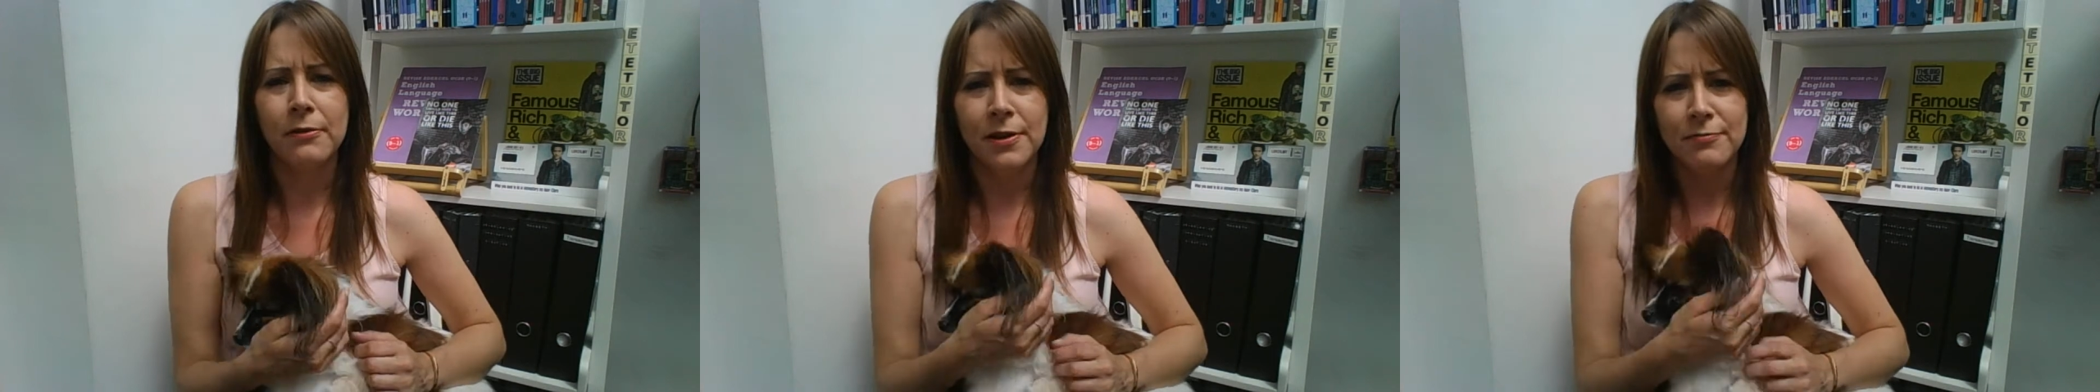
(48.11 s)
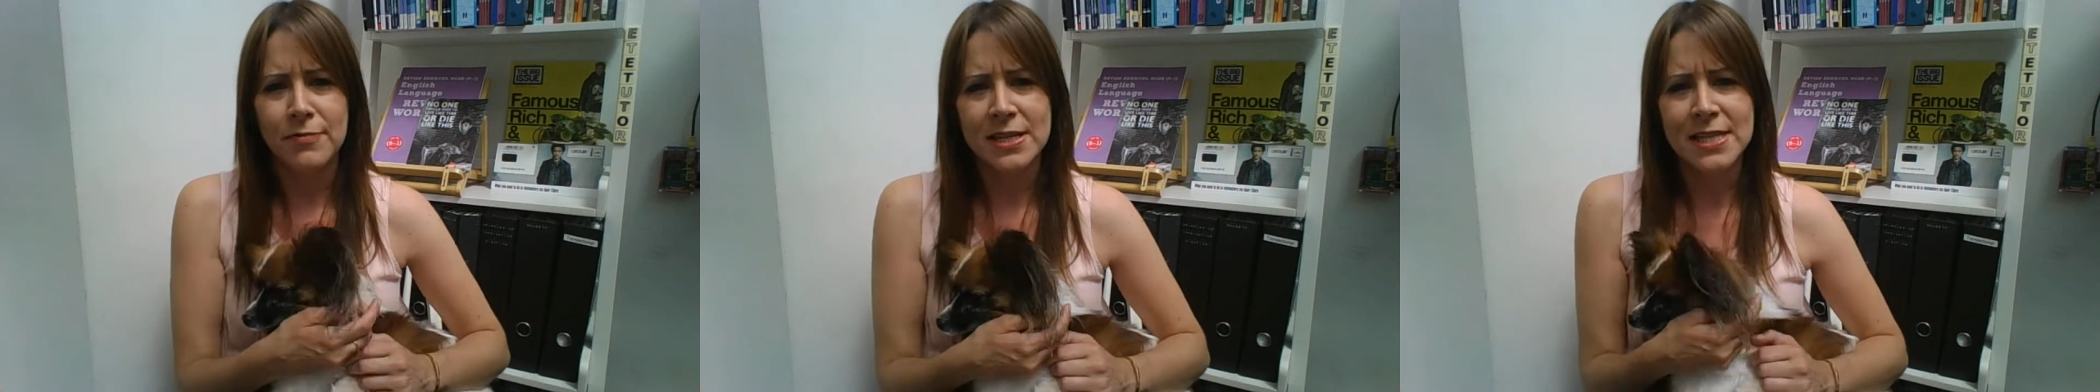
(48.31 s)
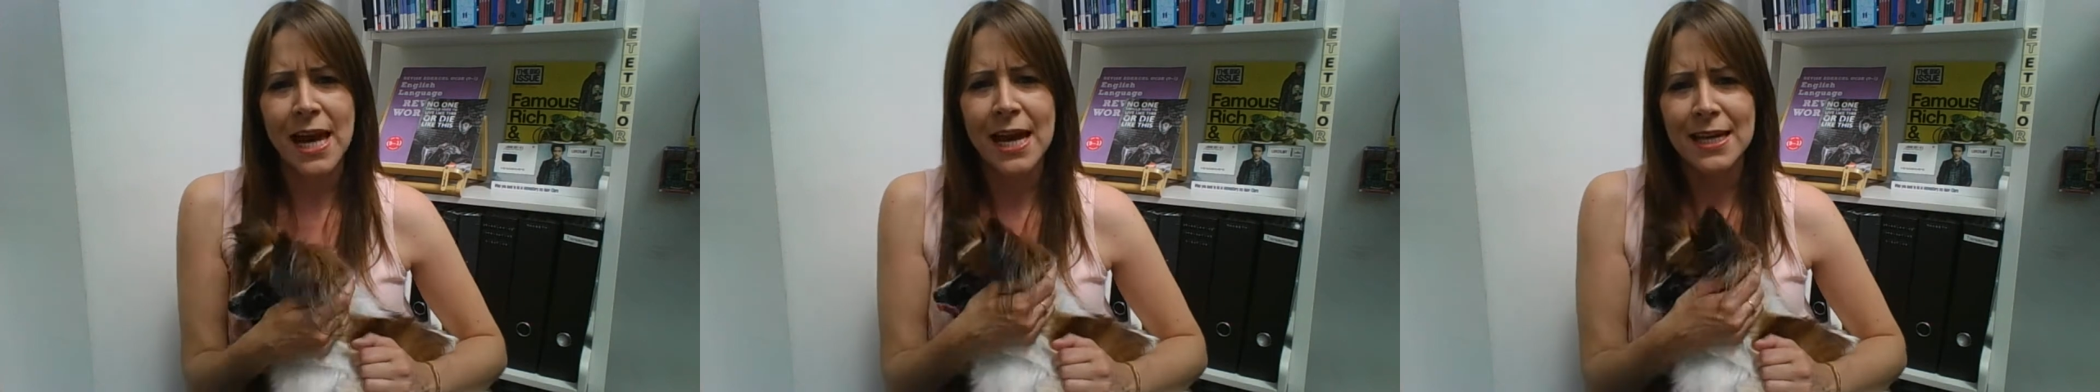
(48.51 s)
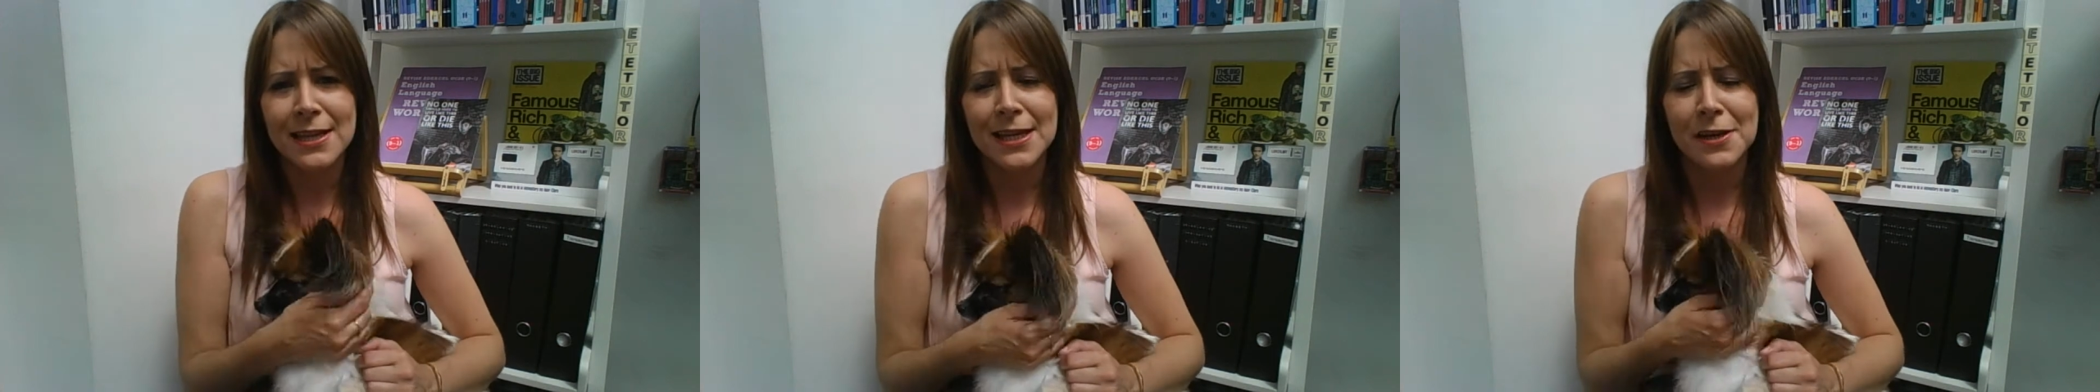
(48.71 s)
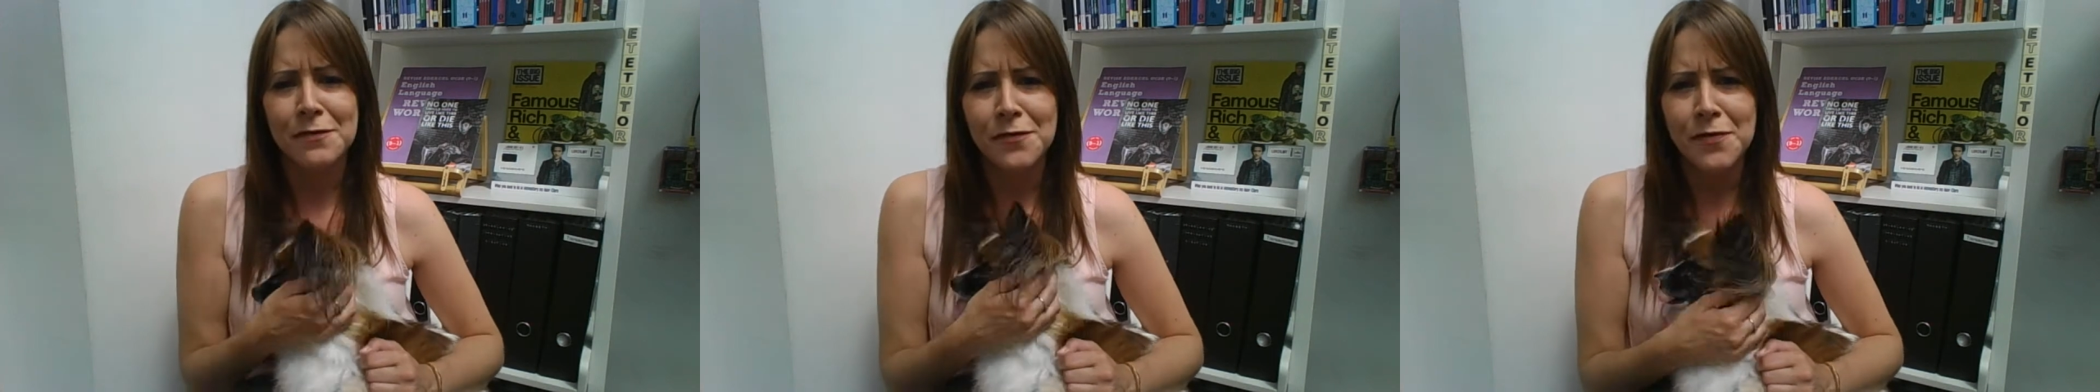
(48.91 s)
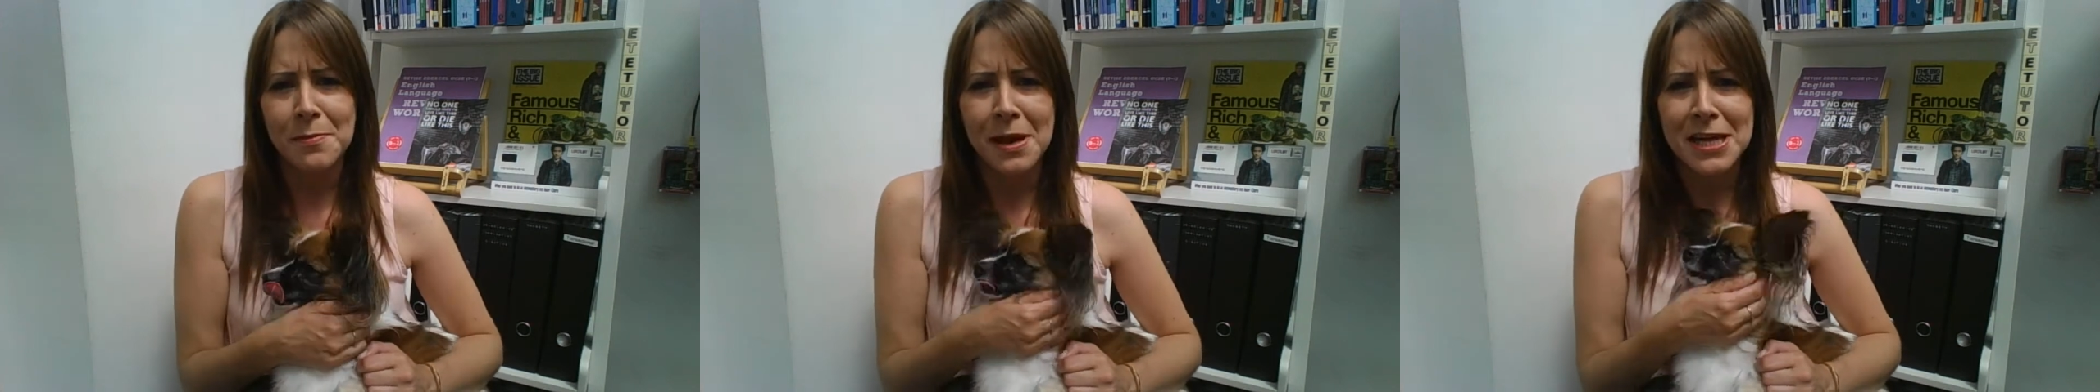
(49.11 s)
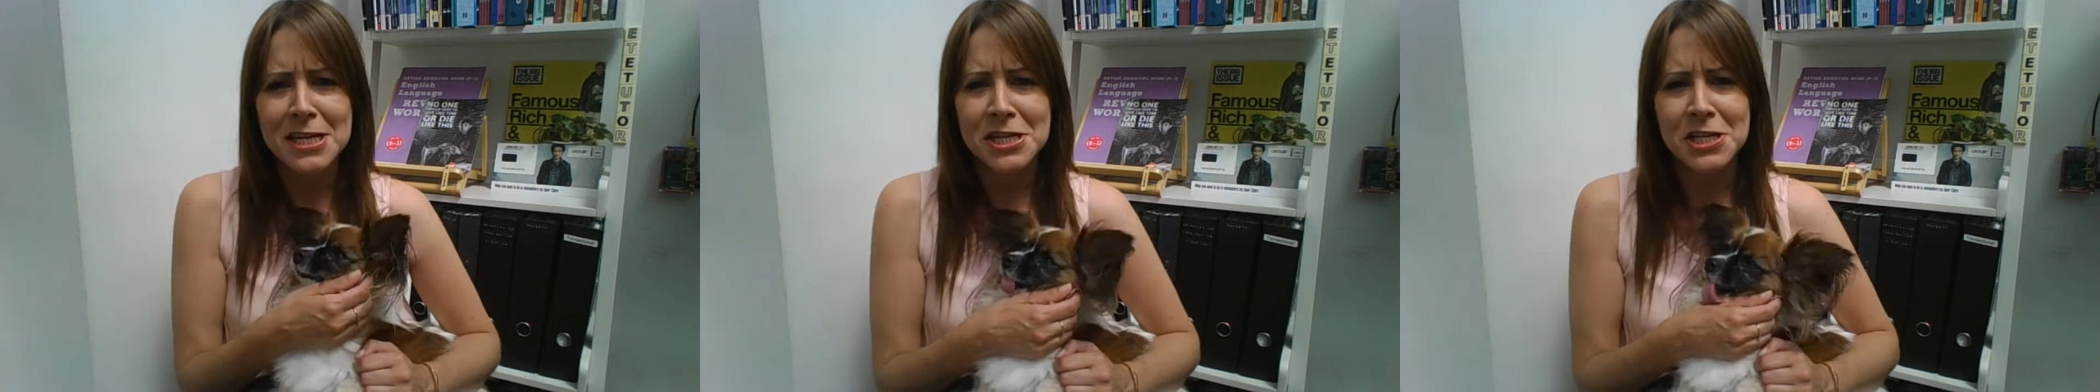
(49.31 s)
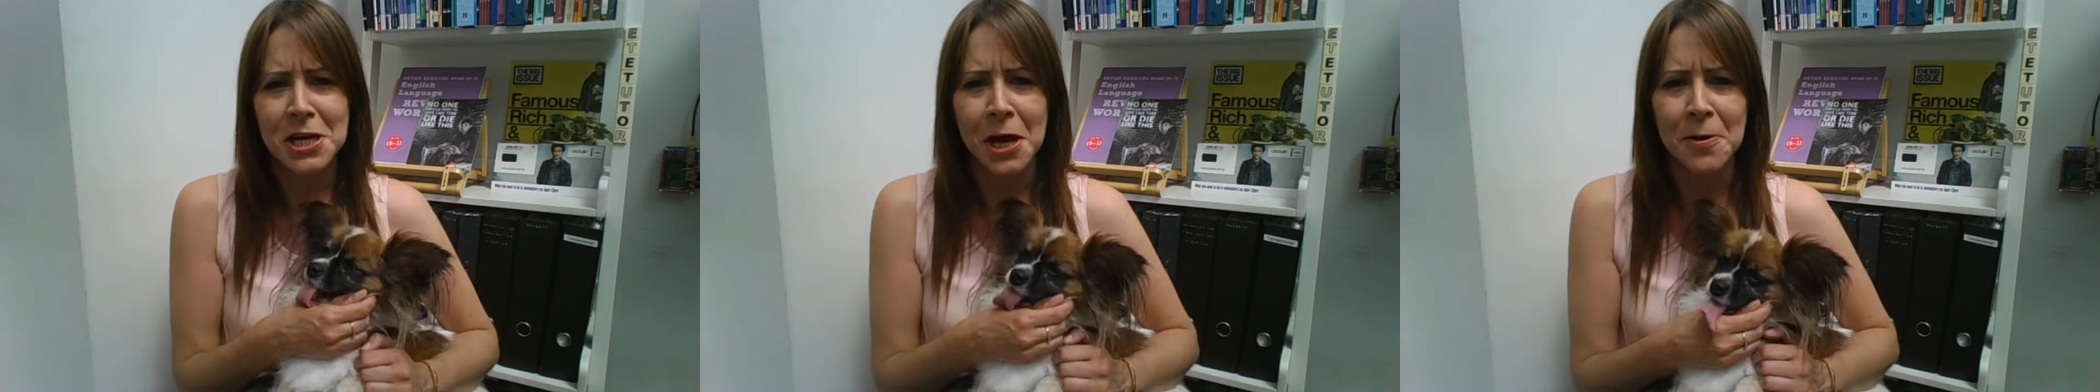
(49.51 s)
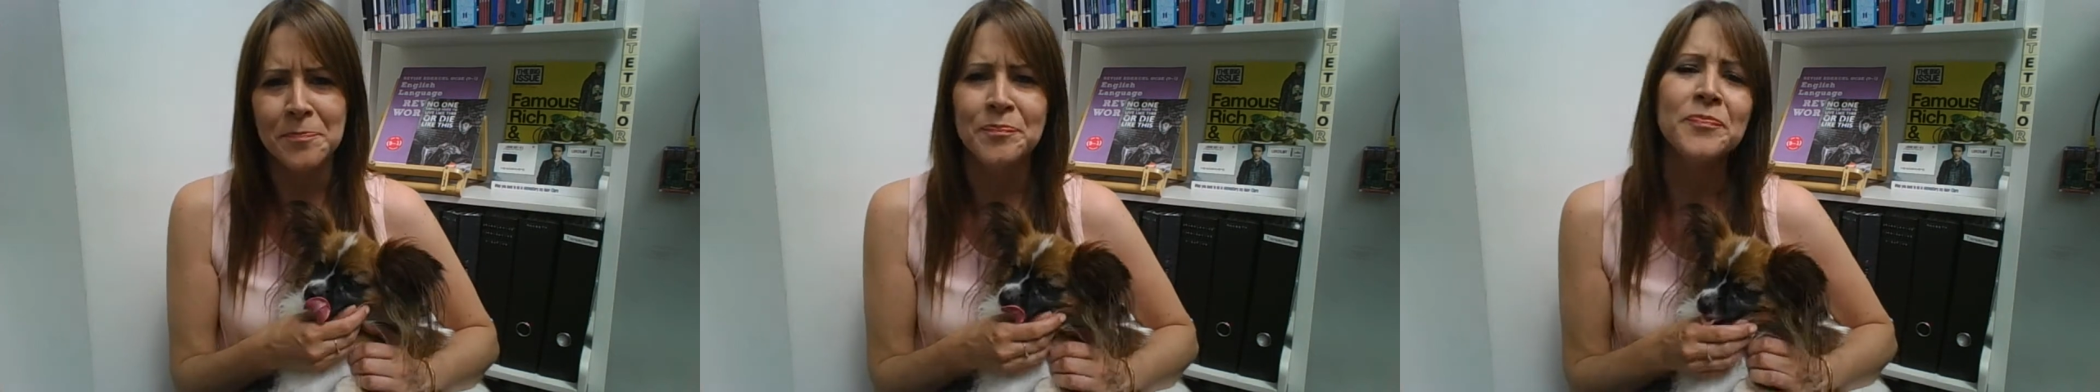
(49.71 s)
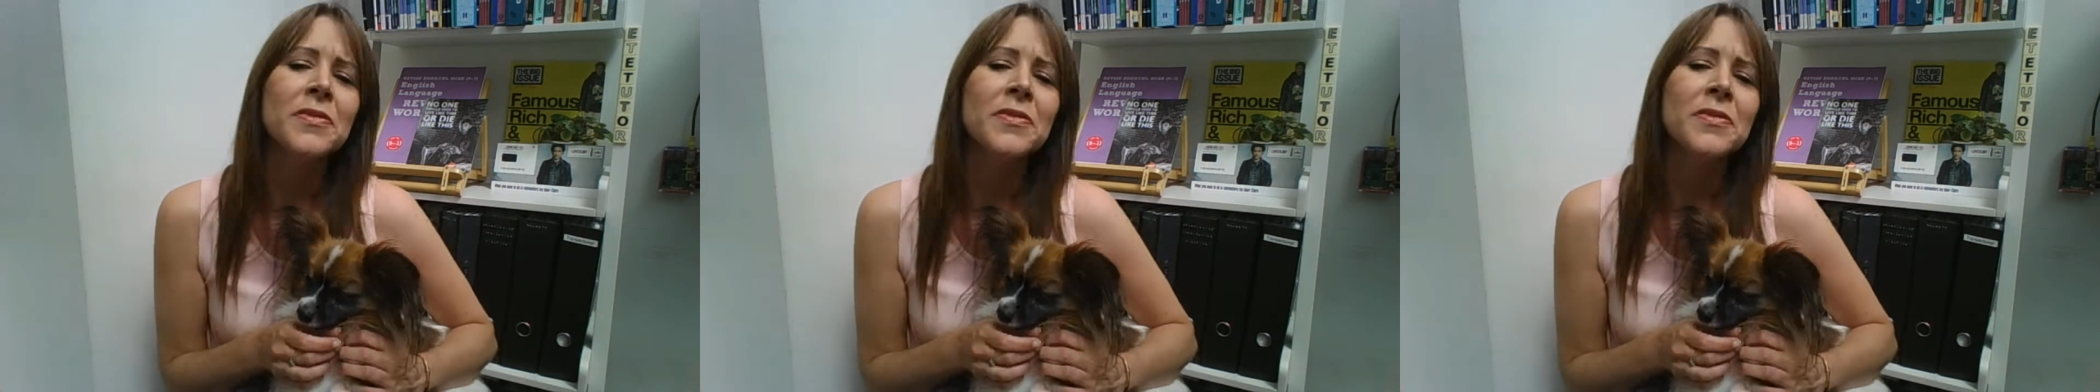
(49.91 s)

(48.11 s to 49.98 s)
and retain the information.